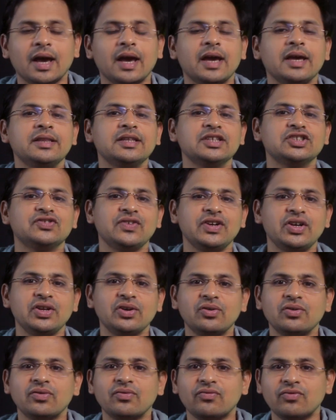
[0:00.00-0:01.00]
In this
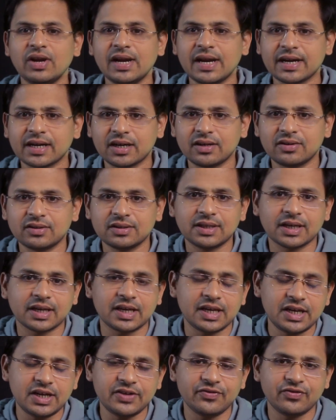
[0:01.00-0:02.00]
video, we'll uncover the
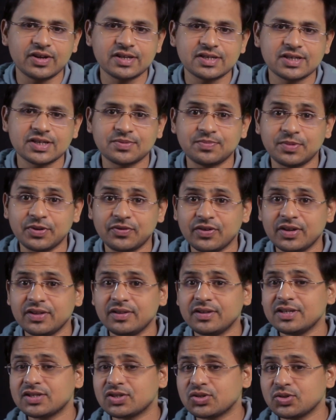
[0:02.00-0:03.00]
key differences between
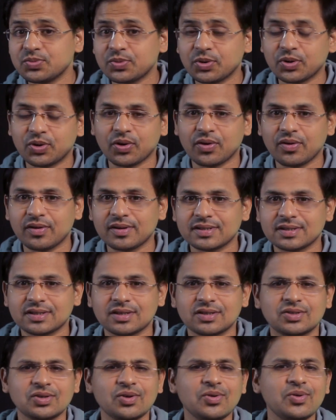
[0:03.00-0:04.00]
these two protocols
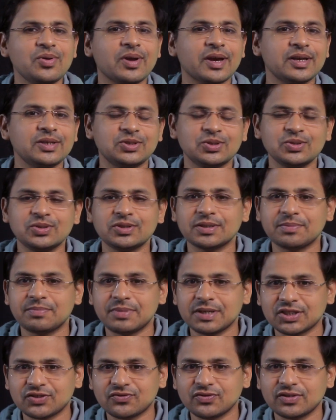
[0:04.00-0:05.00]
so you can choose the
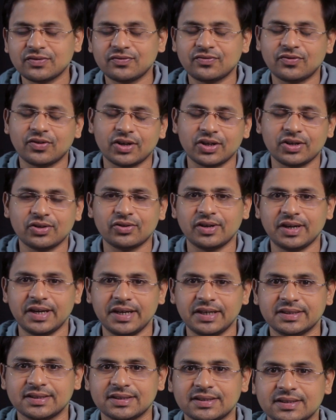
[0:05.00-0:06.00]
best one for your
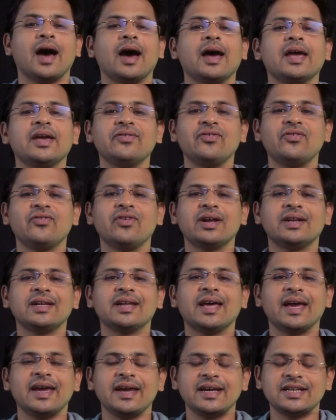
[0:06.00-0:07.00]
needs. Hi everyone,
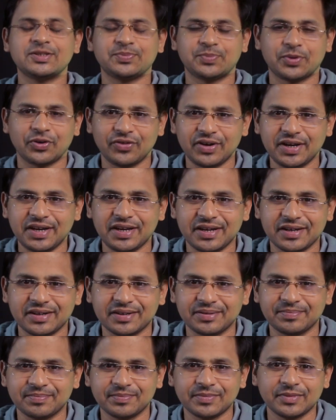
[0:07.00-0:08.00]
it's Praveen
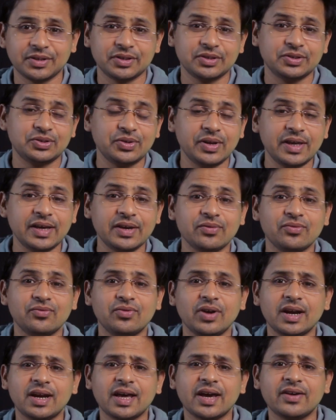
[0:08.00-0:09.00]
here. Today,
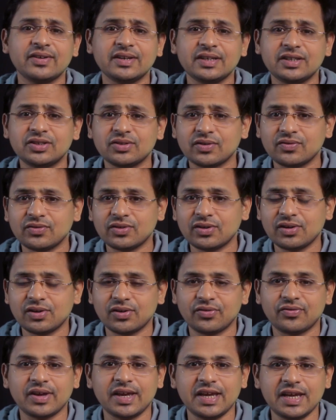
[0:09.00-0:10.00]
we're diving into the world
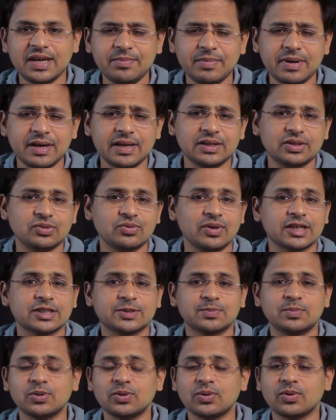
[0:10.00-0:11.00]
of email to
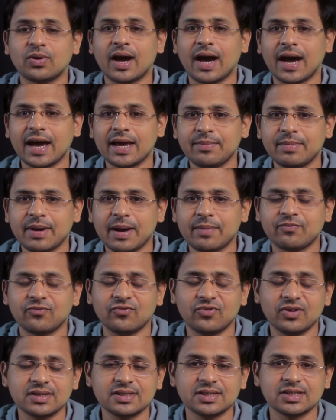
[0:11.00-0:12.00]
explore IMAP
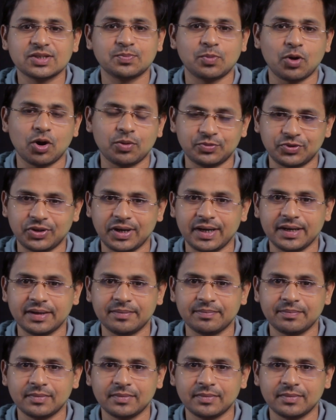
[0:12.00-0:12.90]
versus POP3.